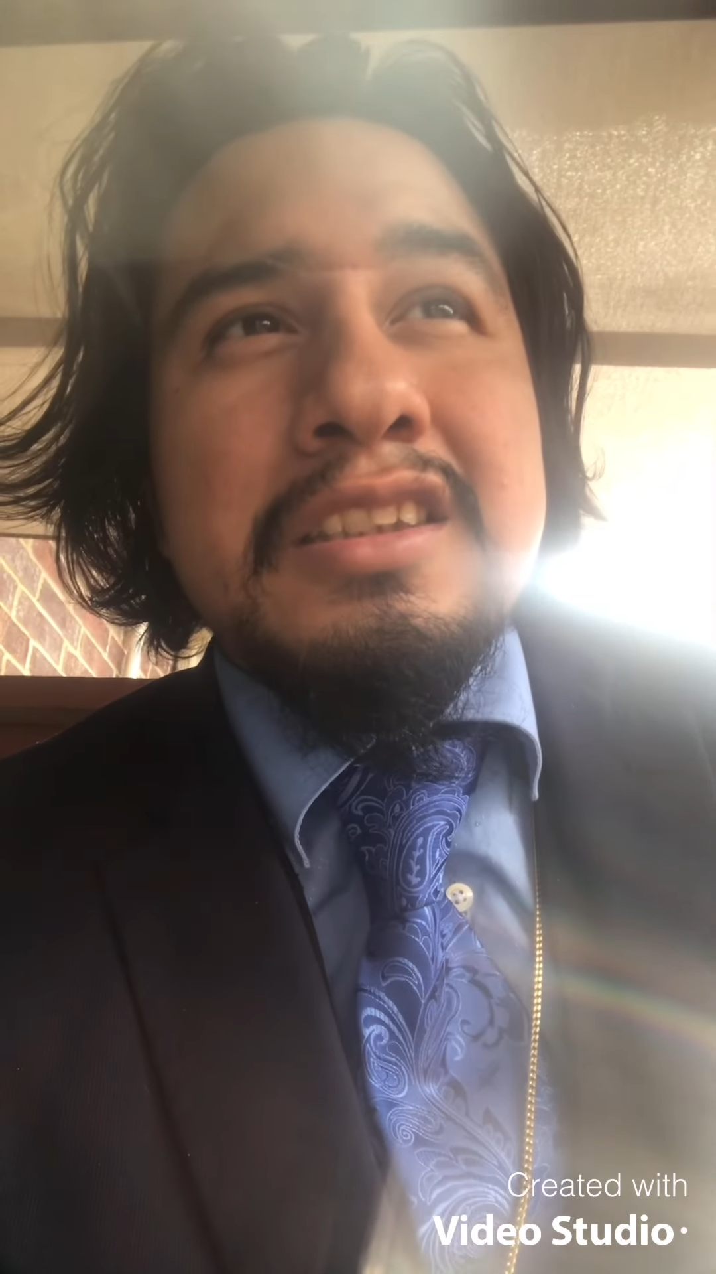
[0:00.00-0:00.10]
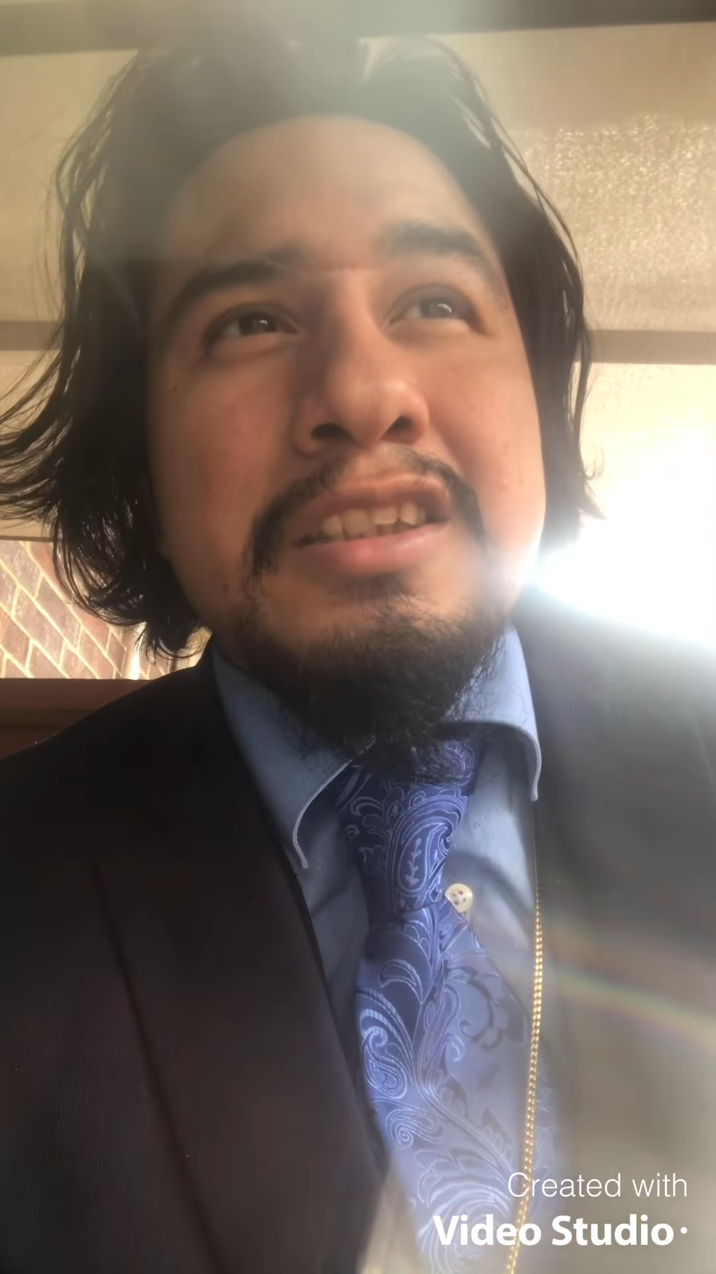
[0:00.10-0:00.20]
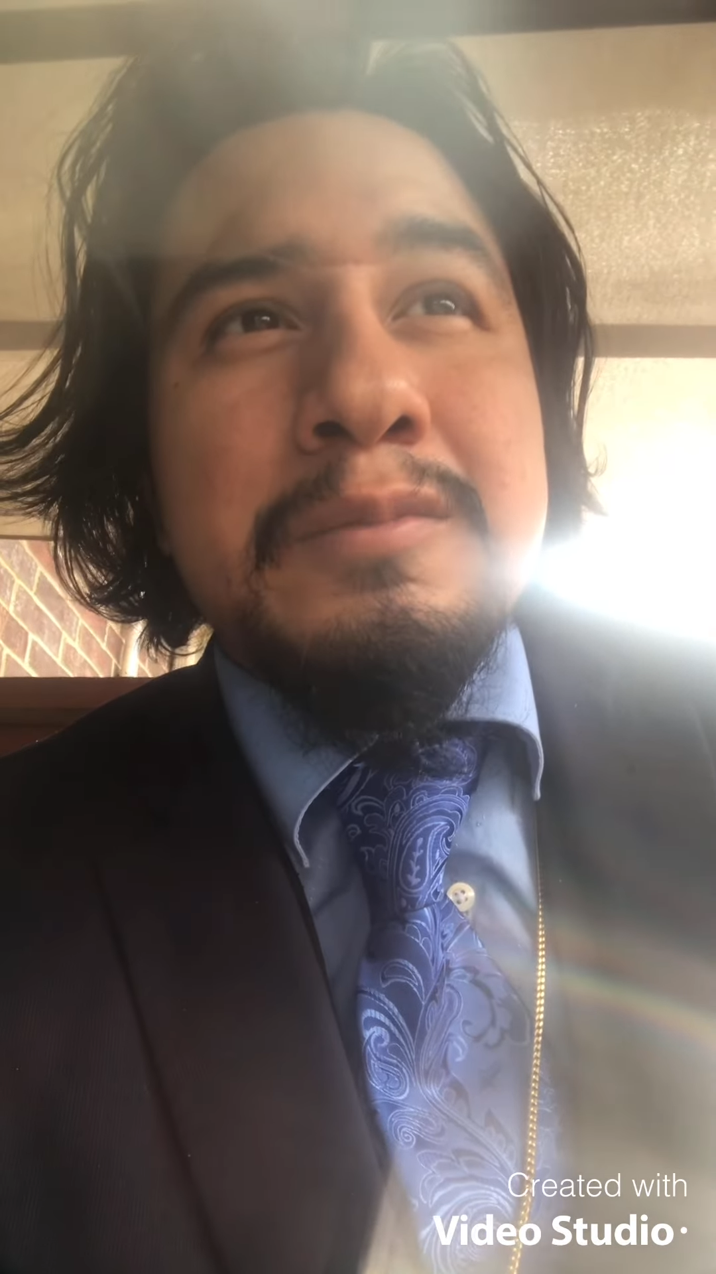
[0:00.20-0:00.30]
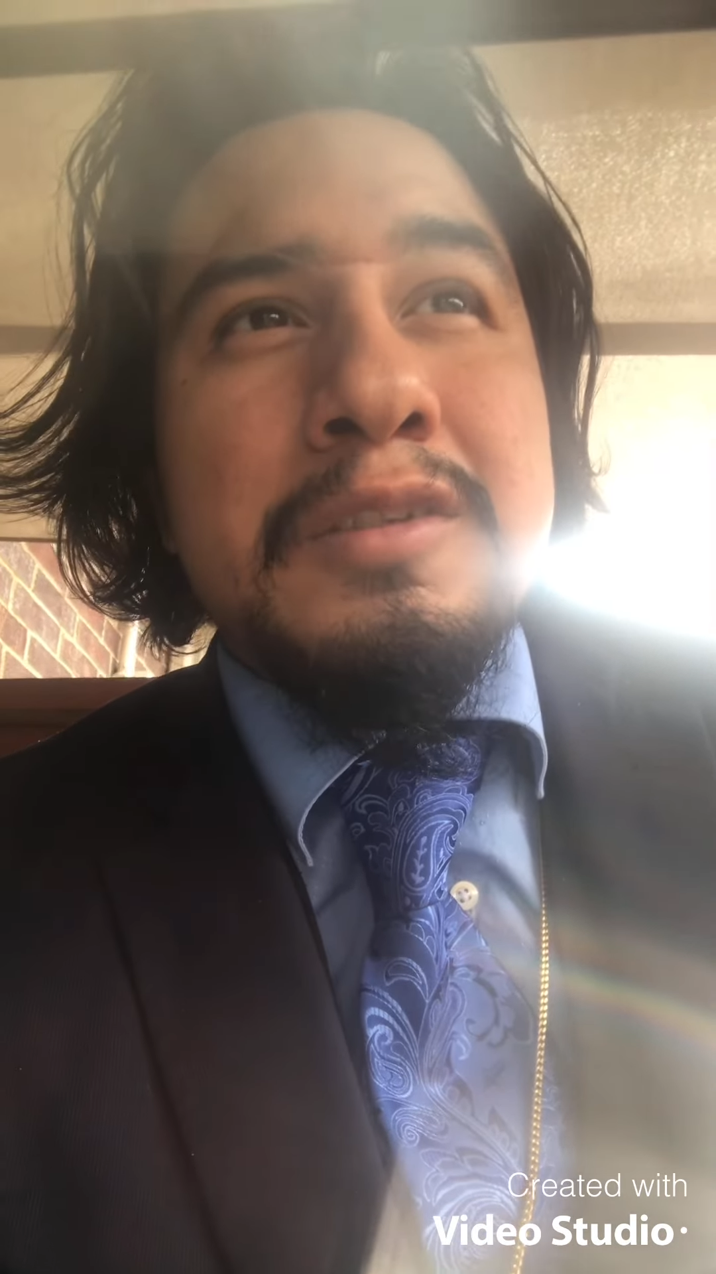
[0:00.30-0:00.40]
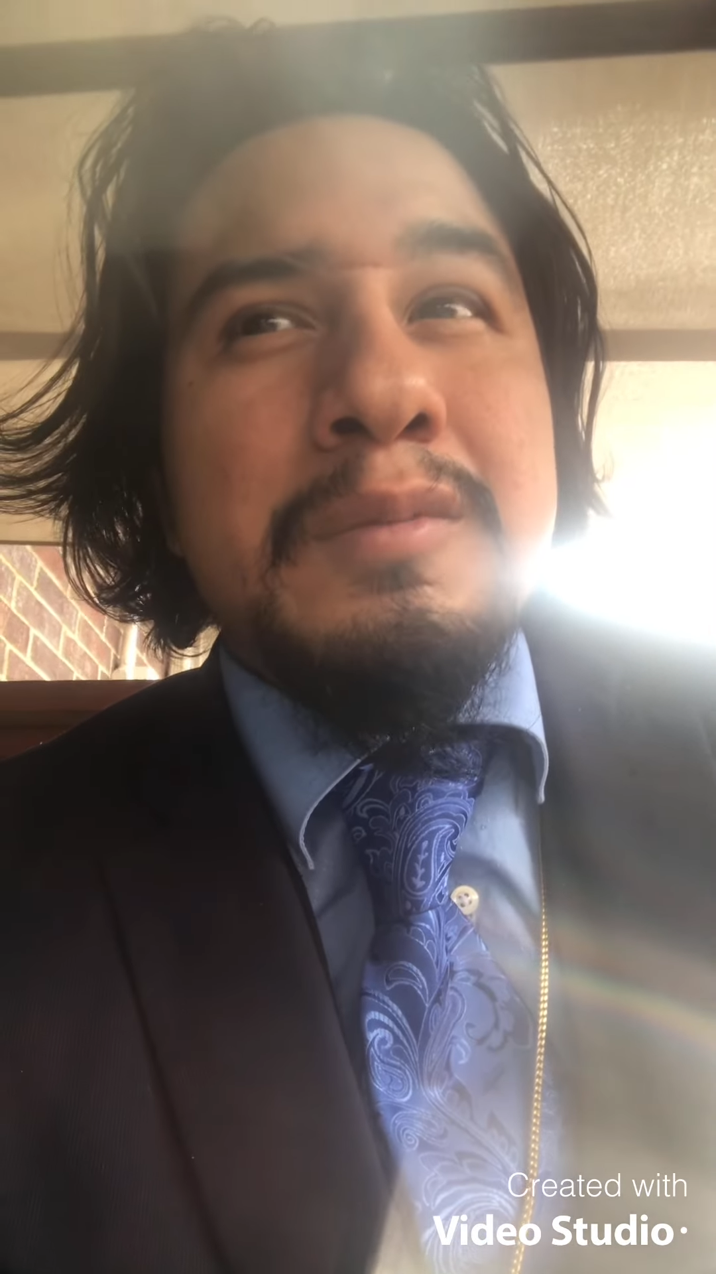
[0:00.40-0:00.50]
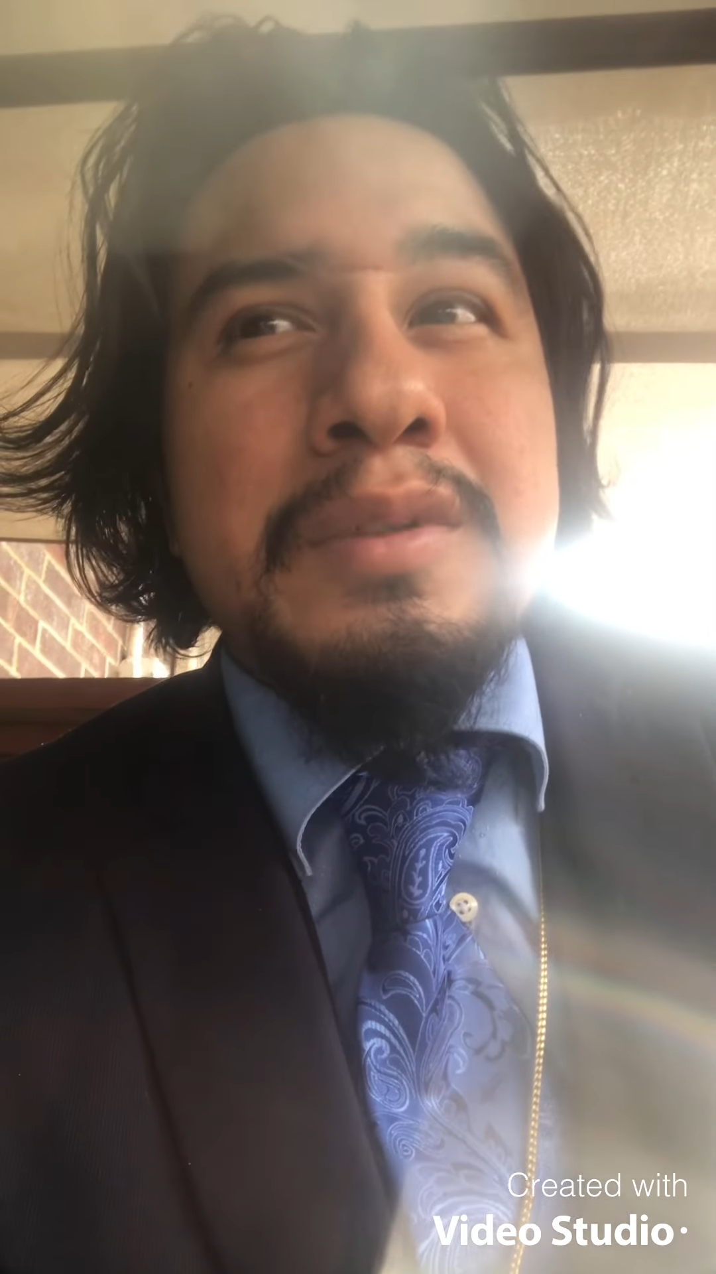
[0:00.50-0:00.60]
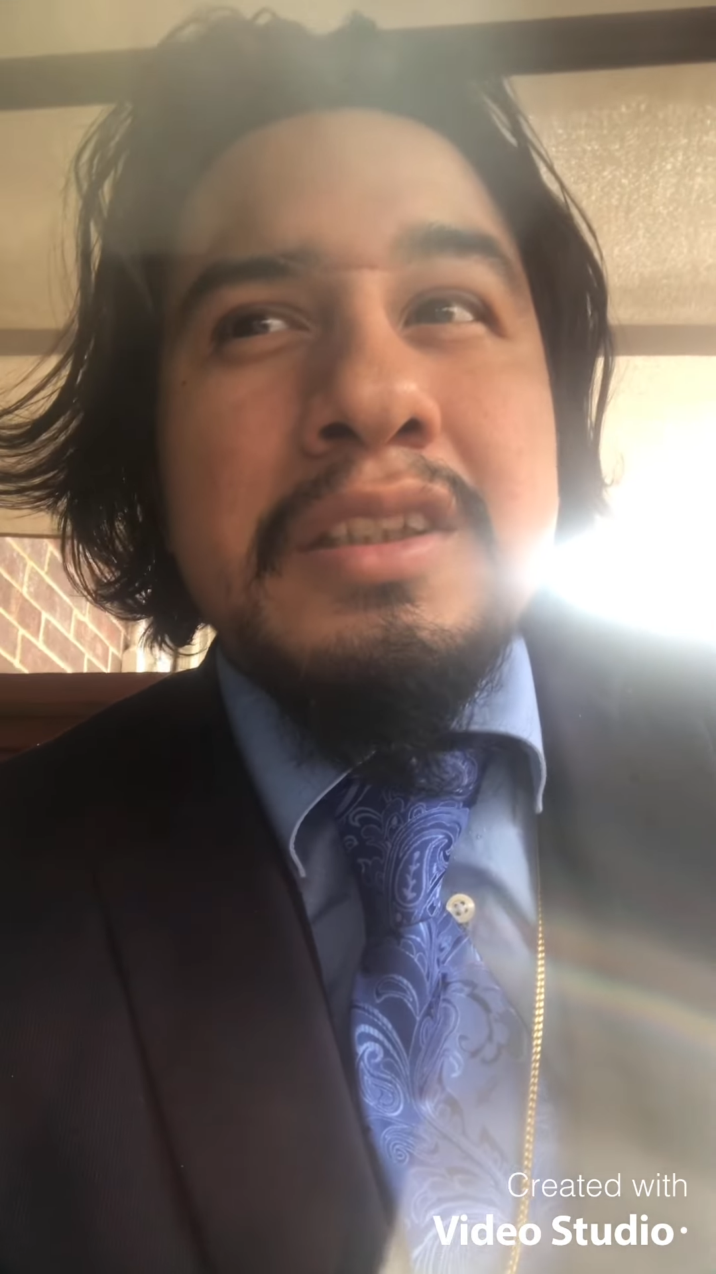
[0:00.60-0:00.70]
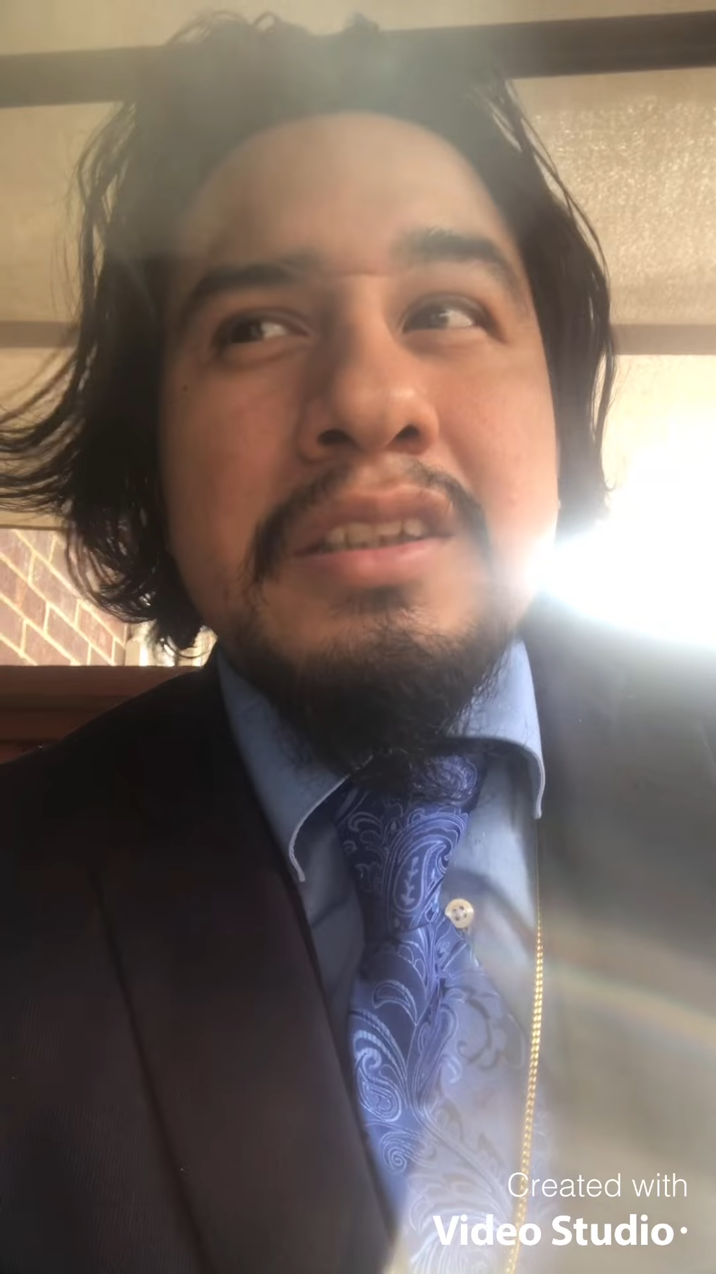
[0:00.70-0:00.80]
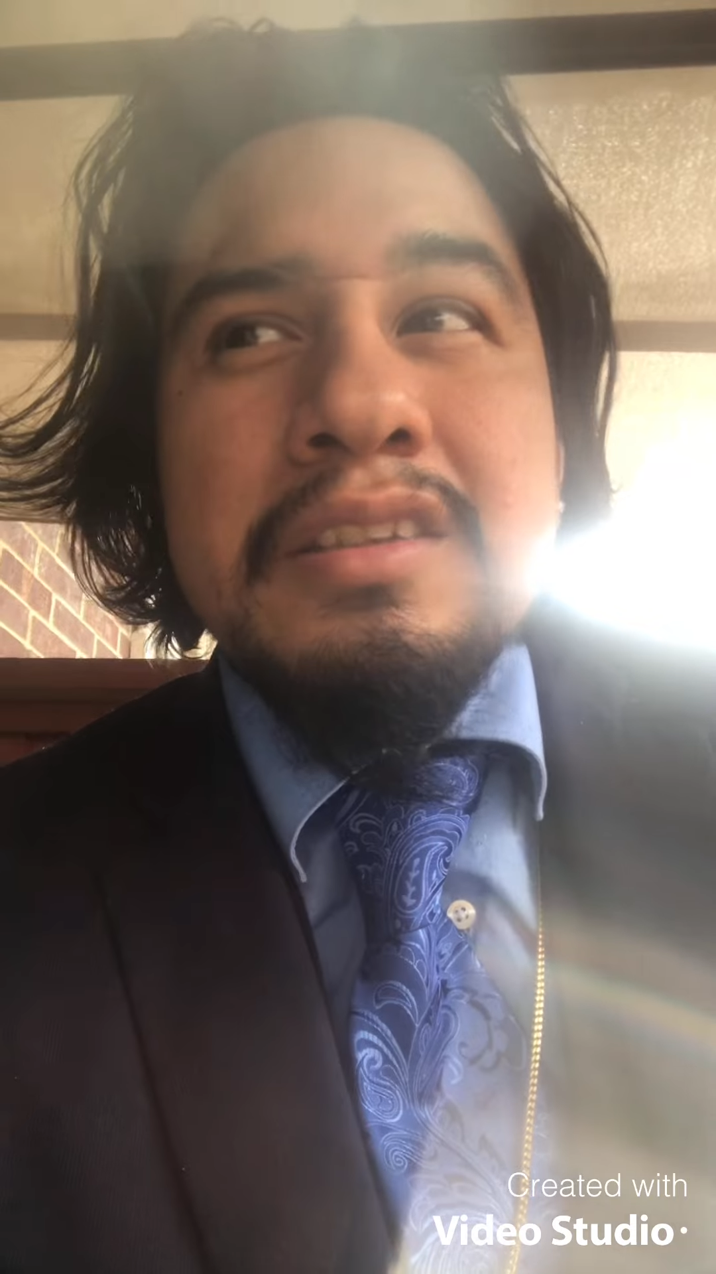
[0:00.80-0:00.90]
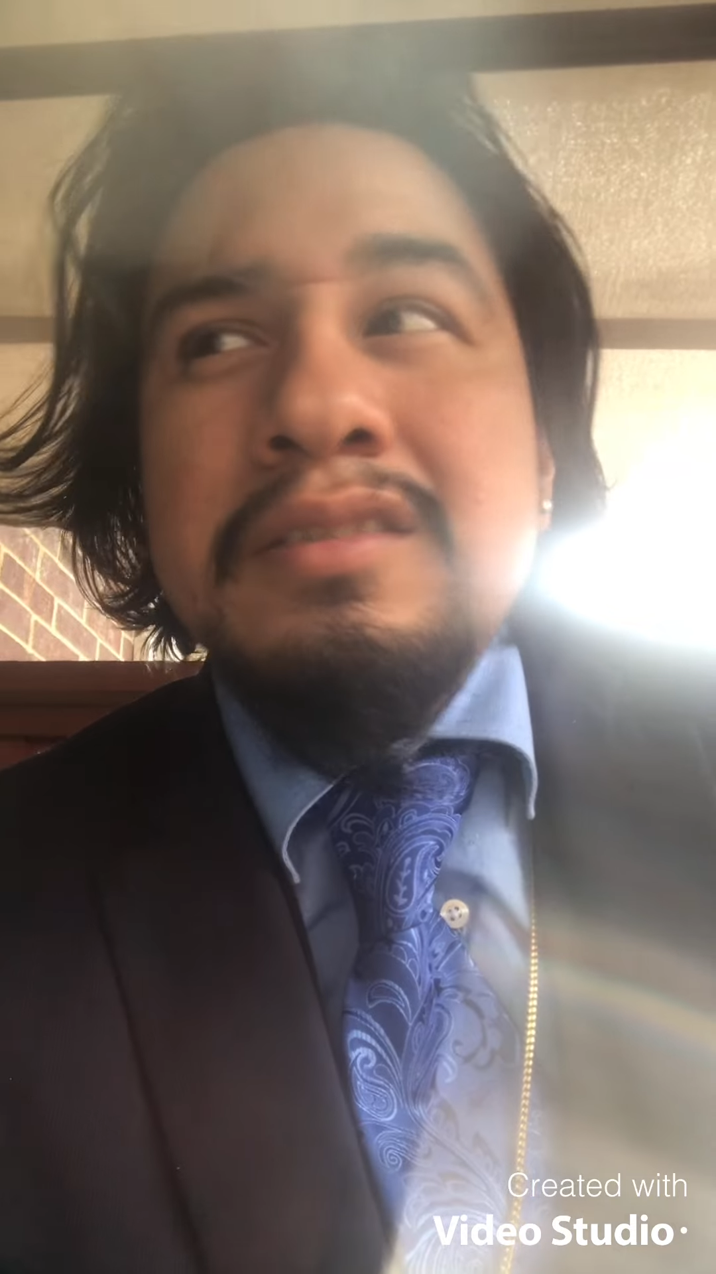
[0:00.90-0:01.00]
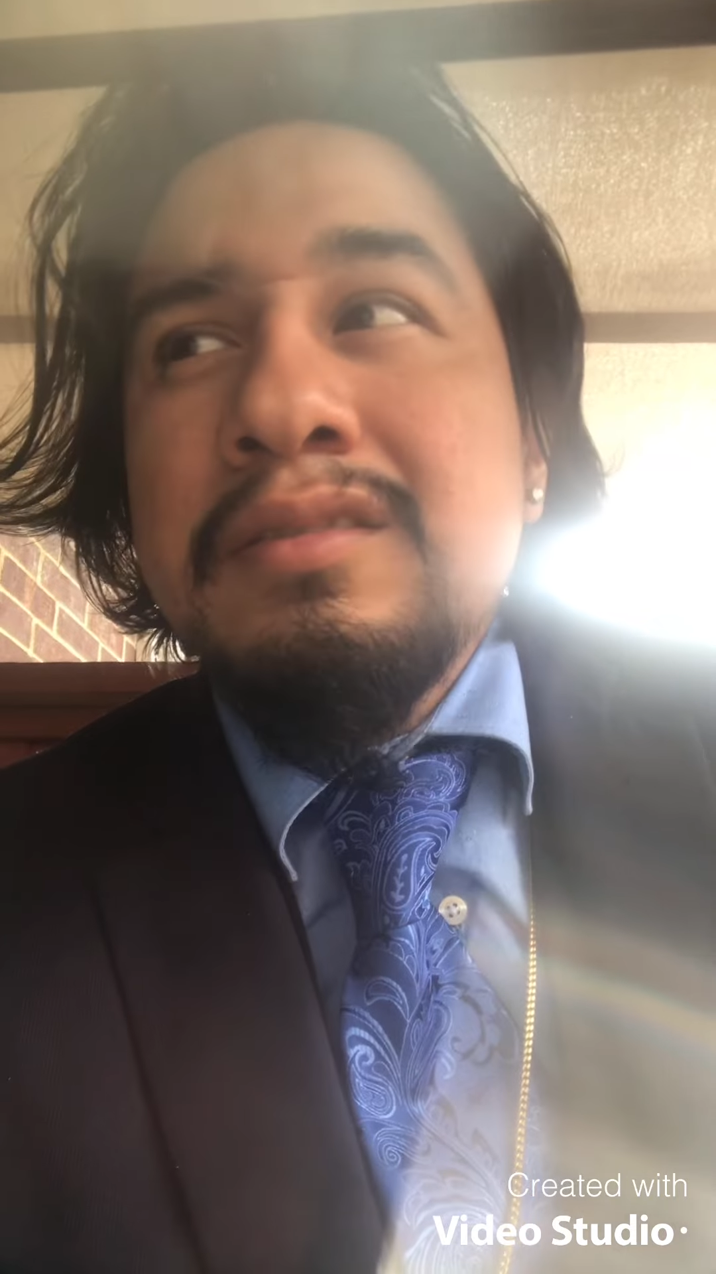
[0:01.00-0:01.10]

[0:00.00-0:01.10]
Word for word: seems to be